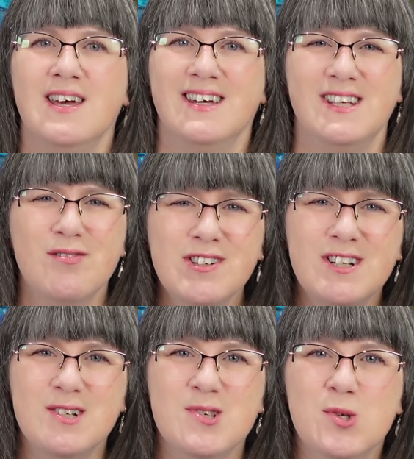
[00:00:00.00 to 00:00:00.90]
You ever
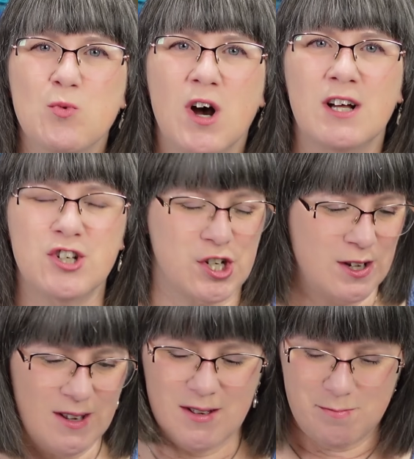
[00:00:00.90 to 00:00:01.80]
knit a swatch?
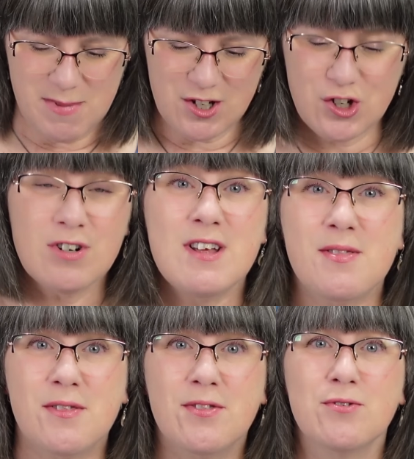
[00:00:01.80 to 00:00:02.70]
Measure
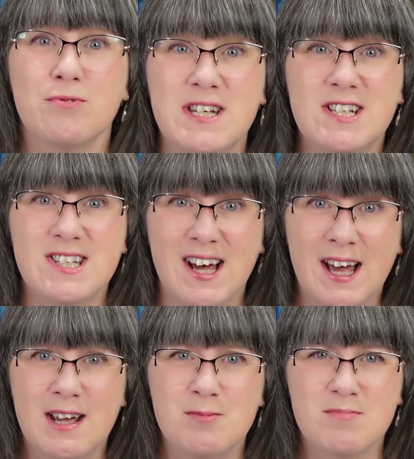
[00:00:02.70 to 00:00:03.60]
it 3
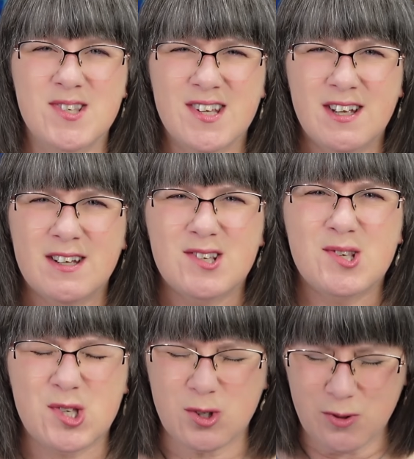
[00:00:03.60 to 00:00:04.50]
times,
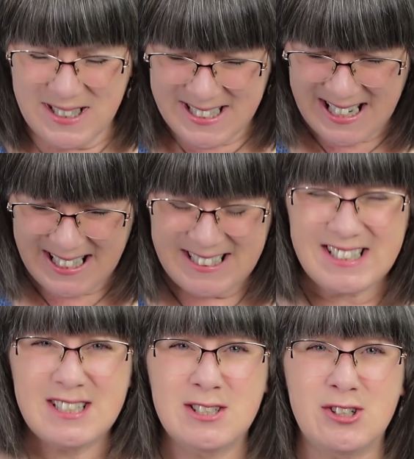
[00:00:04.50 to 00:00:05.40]
squint at it
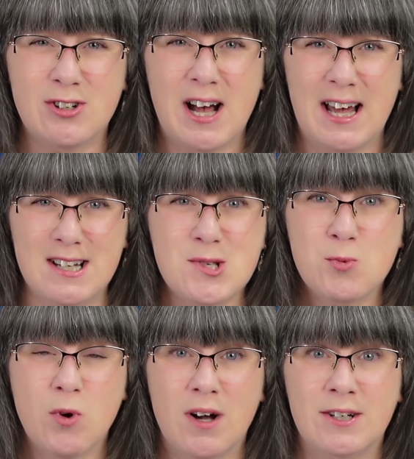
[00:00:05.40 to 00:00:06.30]
until your eyes
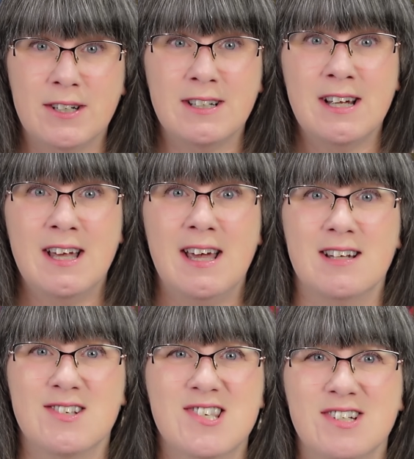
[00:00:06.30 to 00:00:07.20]
water,
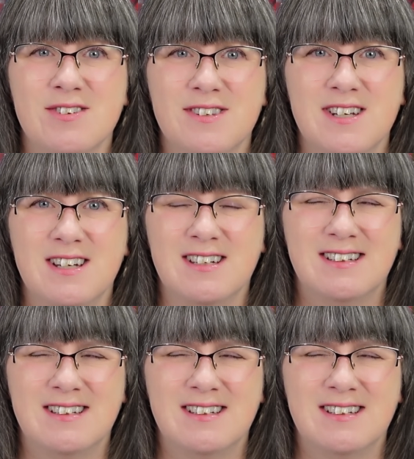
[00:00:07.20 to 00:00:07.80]
and still think,